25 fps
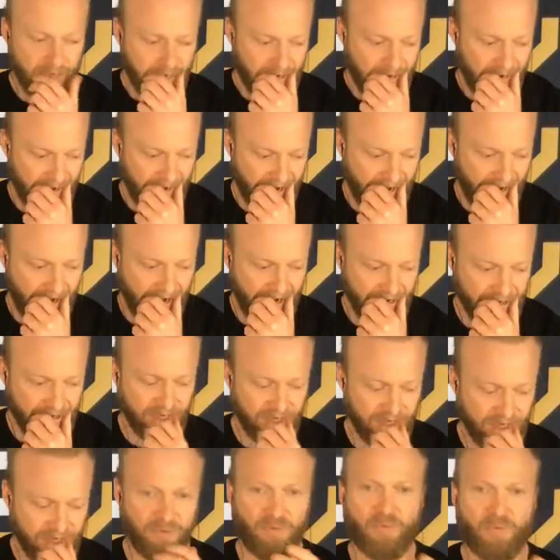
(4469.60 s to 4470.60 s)
And
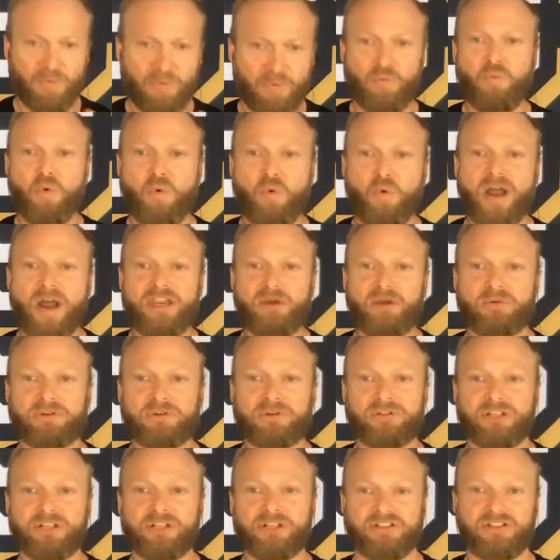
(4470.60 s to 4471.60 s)
what you were
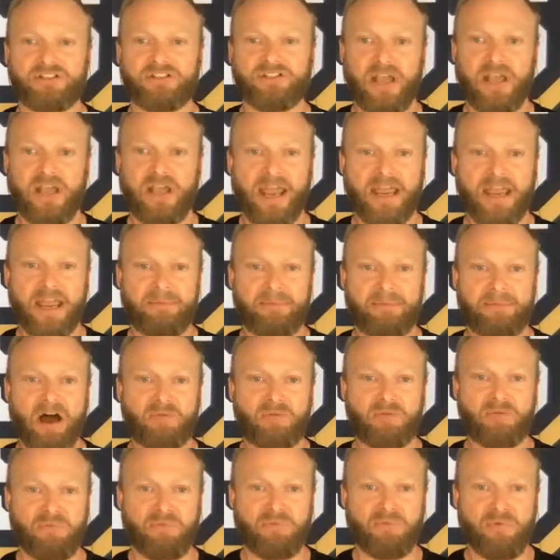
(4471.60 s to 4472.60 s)
just saying
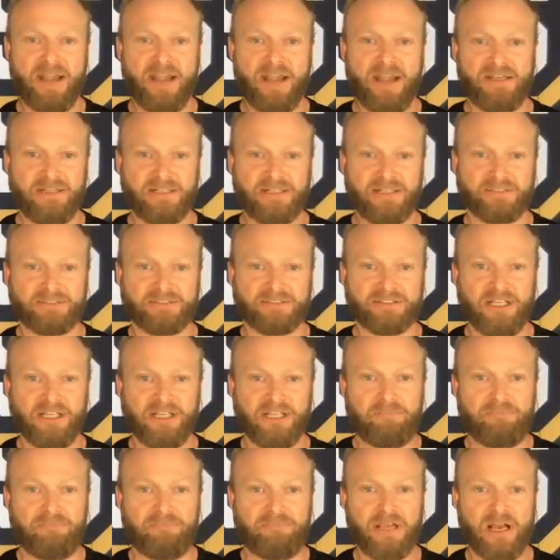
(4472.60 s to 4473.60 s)
about readiness,
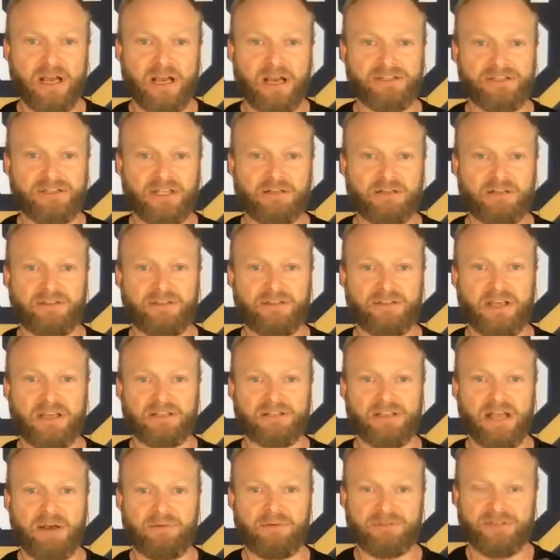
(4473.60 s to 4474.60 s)
because here's the thing
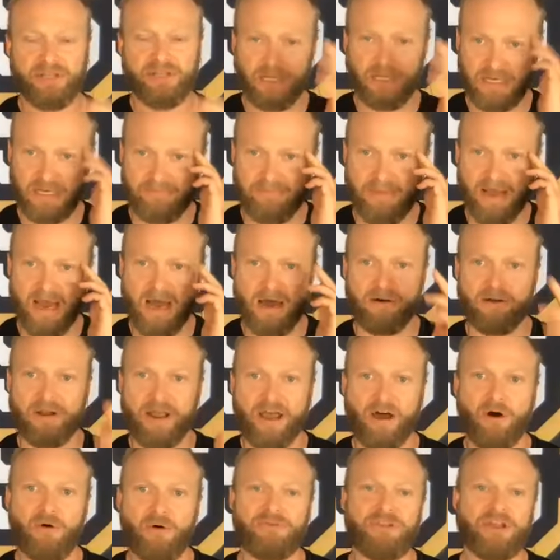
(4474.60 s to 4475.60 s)
is I was thinking about
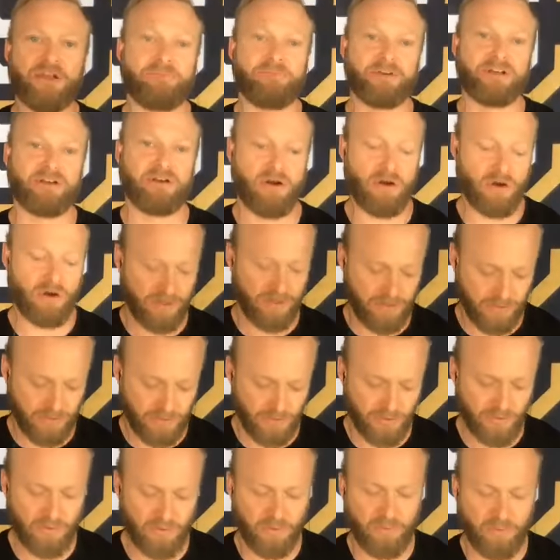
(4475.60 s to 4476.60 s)
health in regard
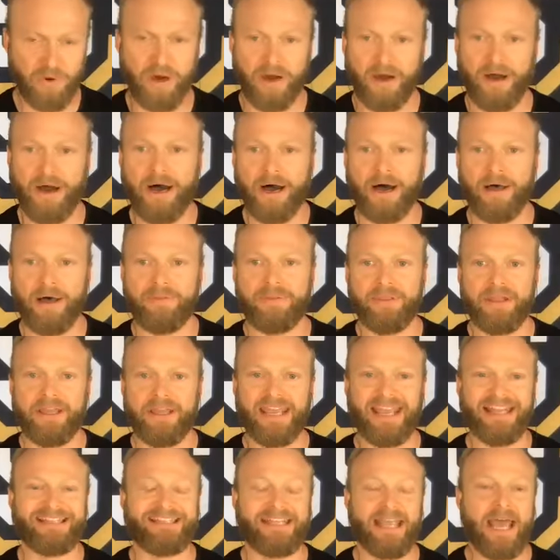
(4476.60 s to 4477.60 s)
to
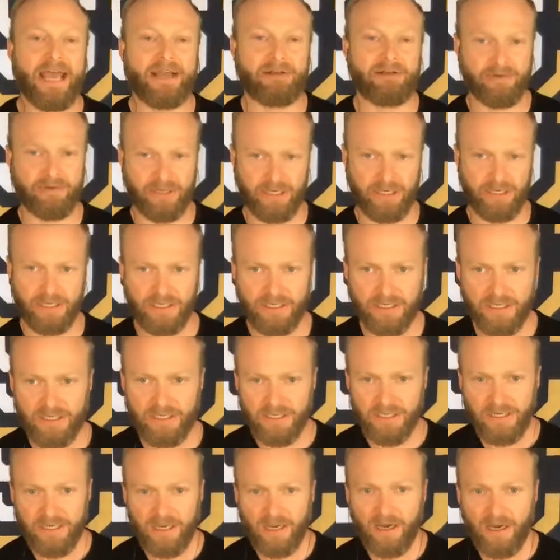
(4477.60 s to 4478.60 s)
integrity.
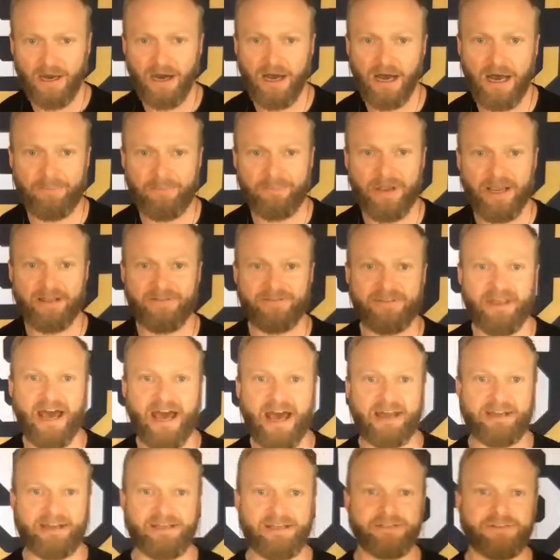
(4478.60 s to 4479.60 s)
And
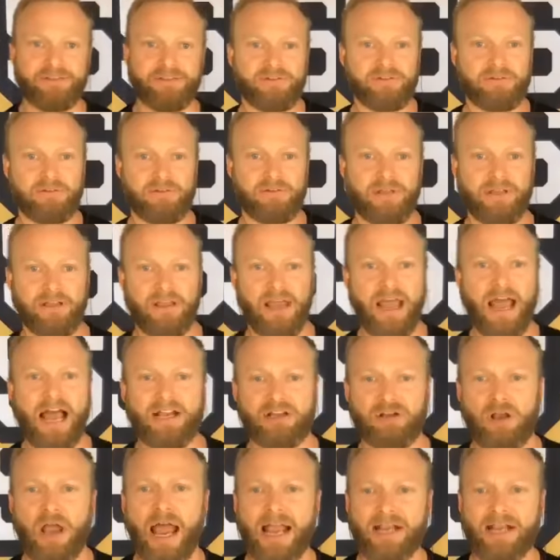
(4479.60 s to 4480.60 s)
that is like
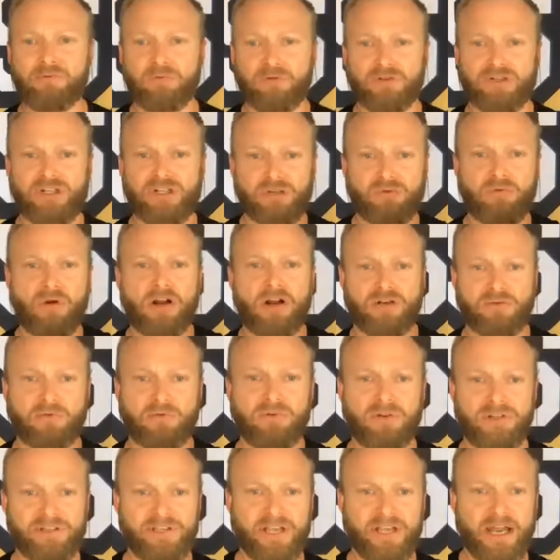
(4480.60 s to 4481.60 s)
actual
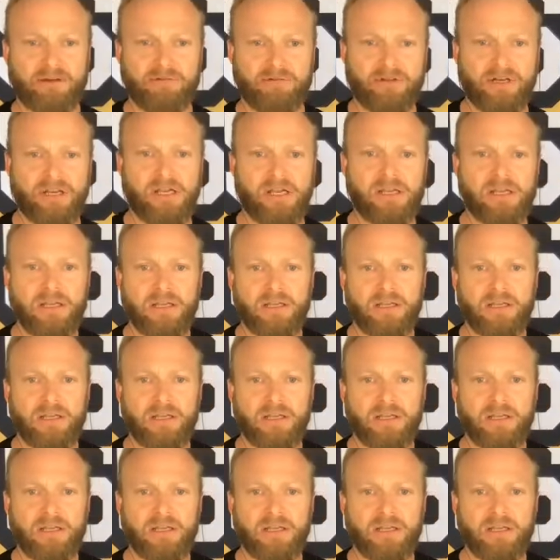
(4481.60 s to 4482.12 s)
structural integrity.